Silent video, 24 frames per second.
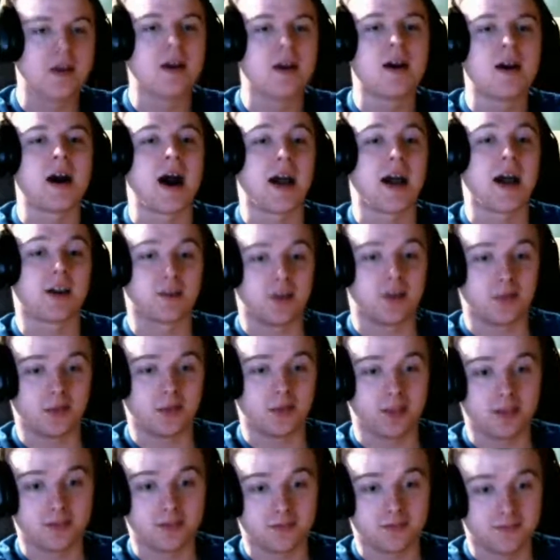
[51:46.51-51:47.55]
I agree
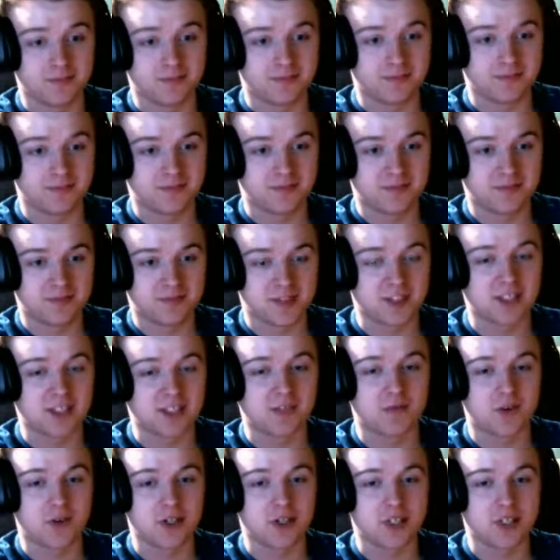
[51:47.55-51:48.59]
with you. This is the
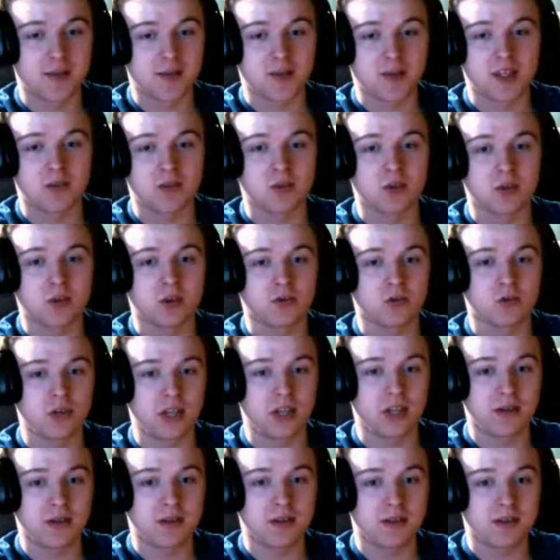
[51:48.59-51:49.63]
first time I think we'll
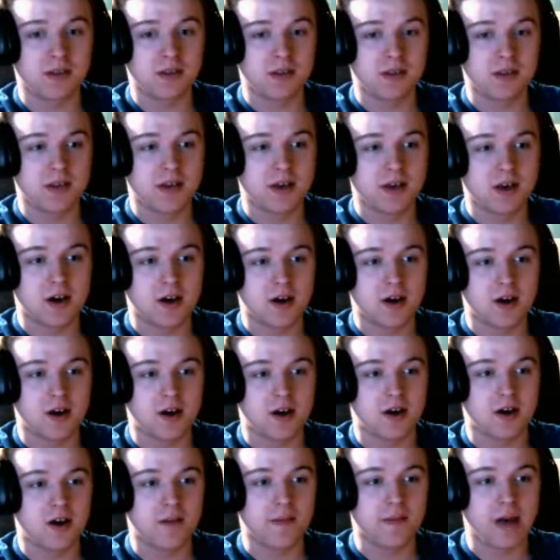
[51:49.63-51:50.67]
agree.
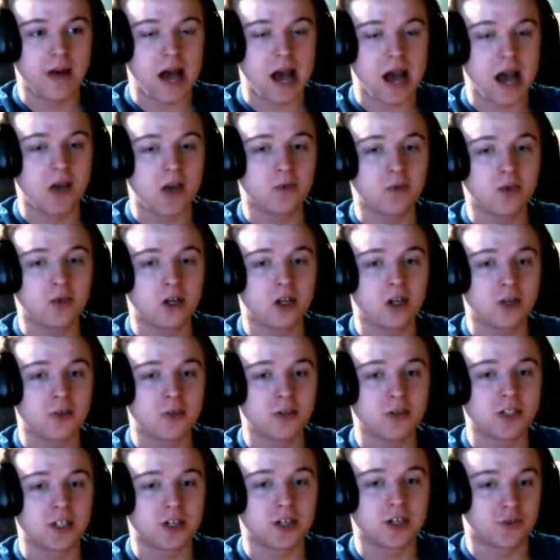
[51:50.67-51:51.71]
I
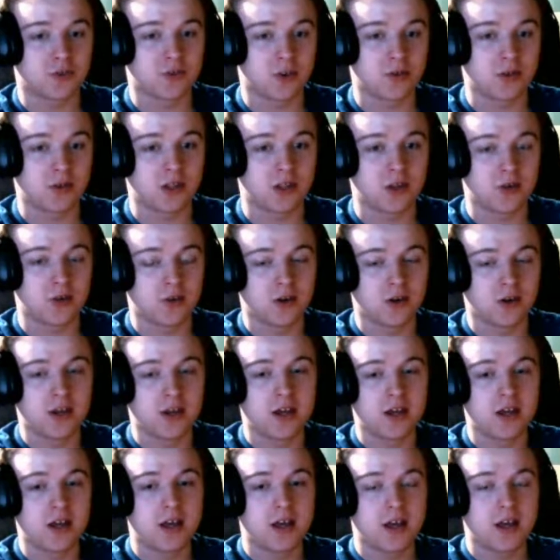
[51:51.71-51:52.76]
100% agree with you.
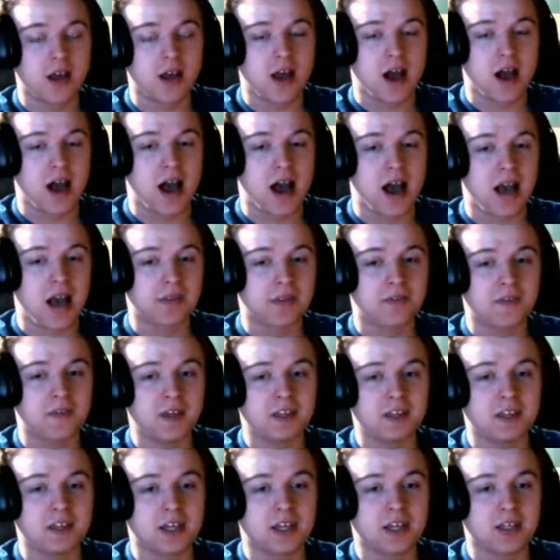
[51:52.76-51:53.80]
I
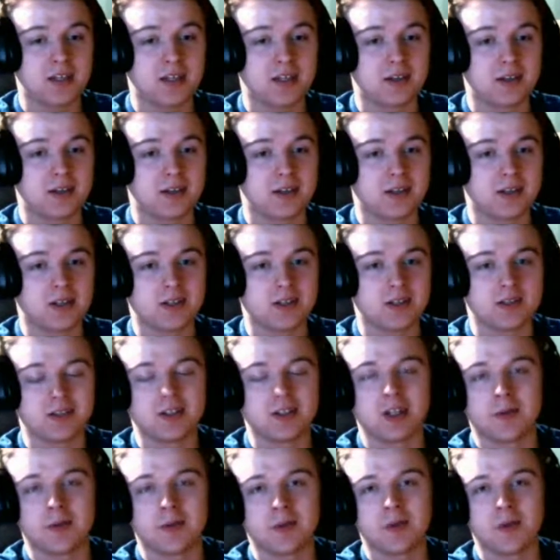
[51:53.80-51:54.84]
think that the
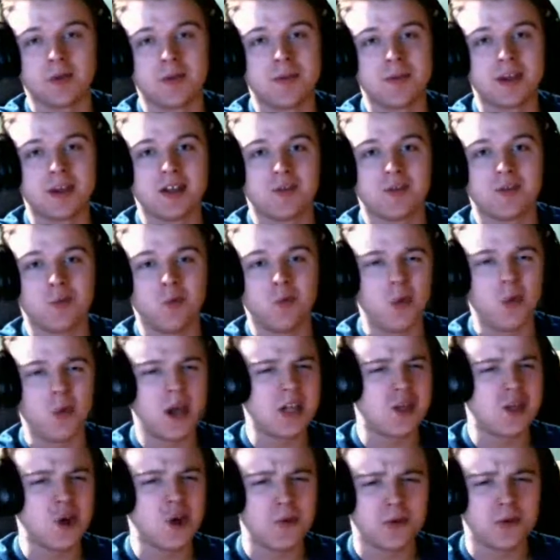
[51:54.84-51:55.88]
WWE made it
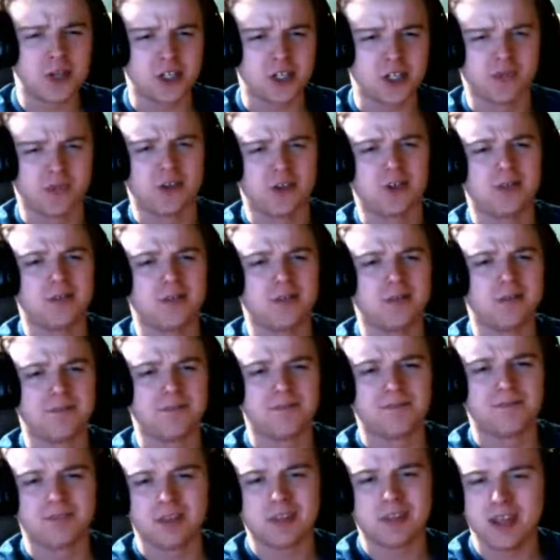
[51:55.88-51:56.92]
way too predictable.
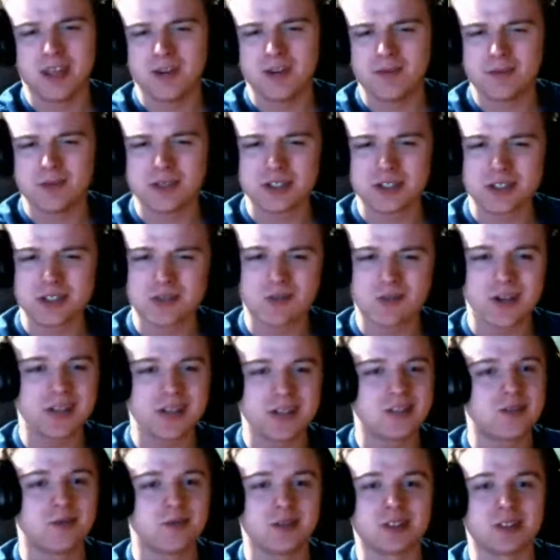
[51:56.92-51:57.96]
It was just way
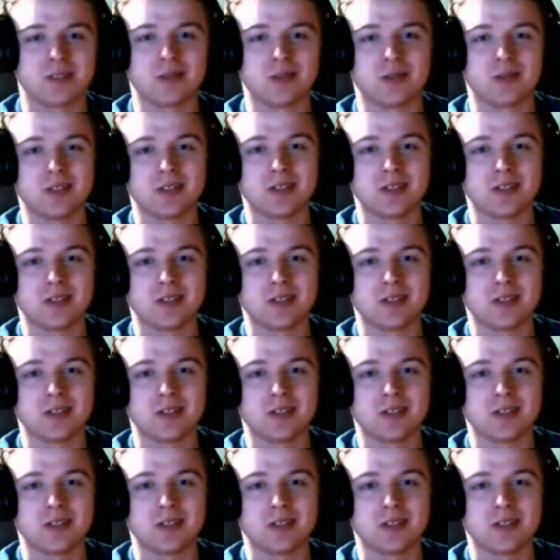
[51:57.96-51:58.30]
too predictable.